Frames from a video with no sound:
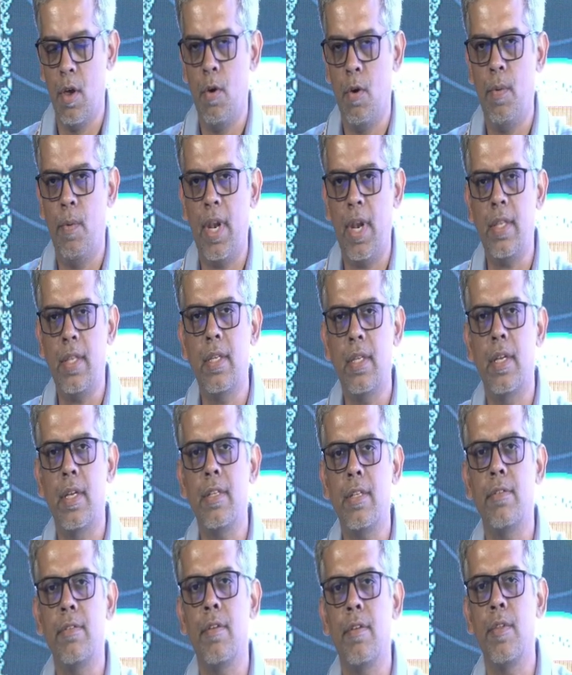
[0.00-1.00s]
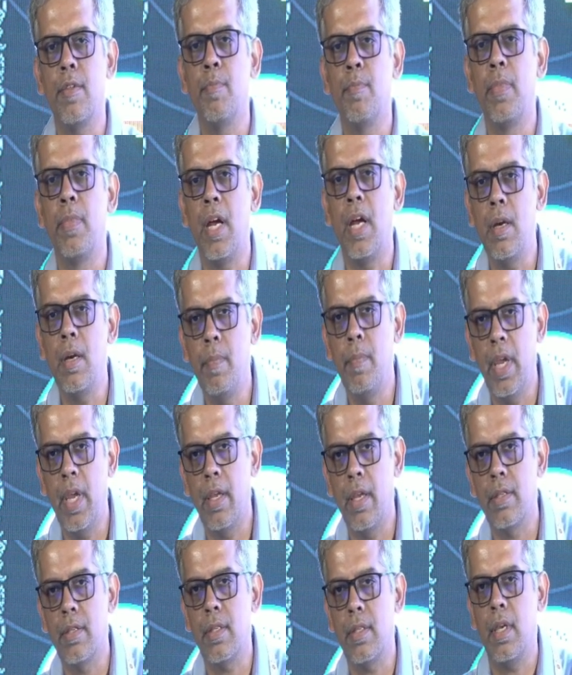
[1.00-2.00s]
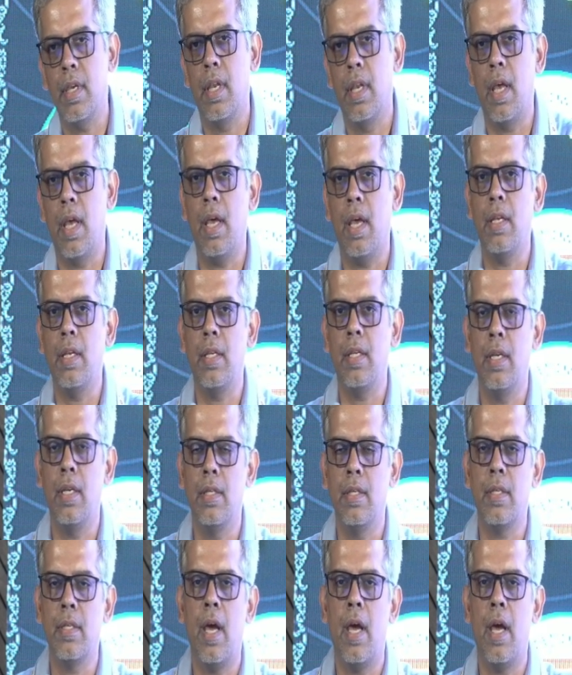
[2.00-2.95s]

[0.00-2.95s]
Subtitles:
Whereas the rest of the blood-based NITs